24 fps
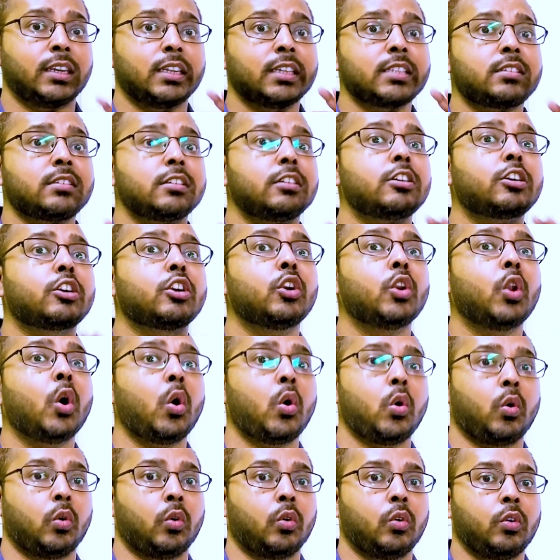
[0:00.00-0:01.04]
doesn't
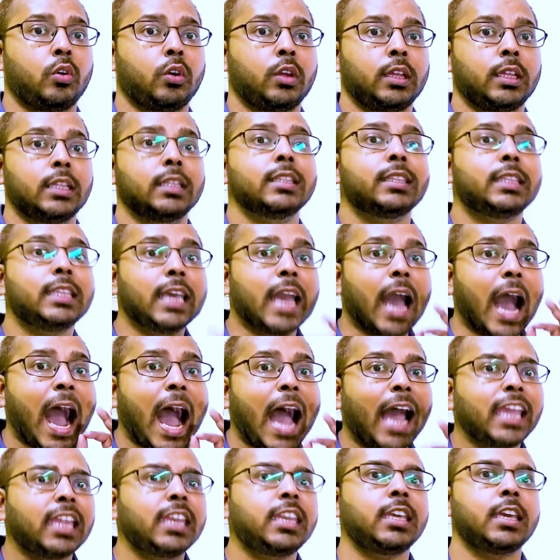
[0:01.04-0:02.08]
know the
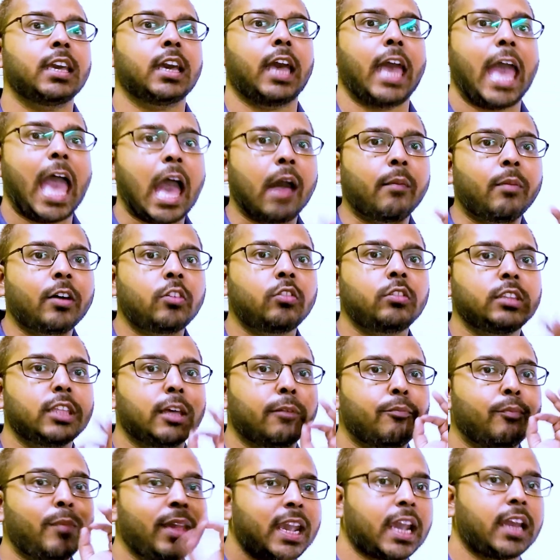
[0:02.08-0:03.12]
idea about
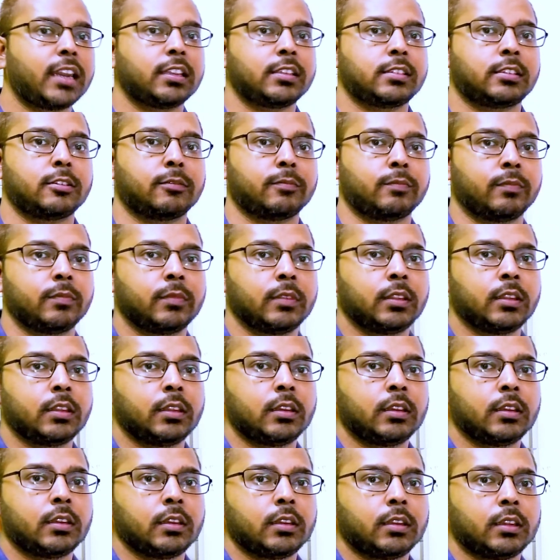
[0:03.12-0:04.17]
the mechanism,
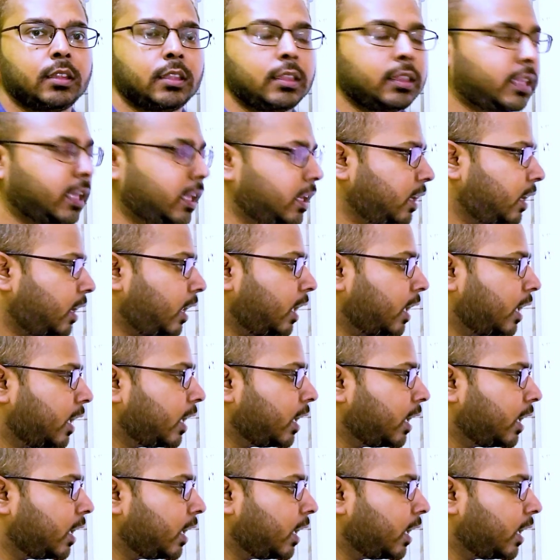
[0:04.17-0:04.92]
then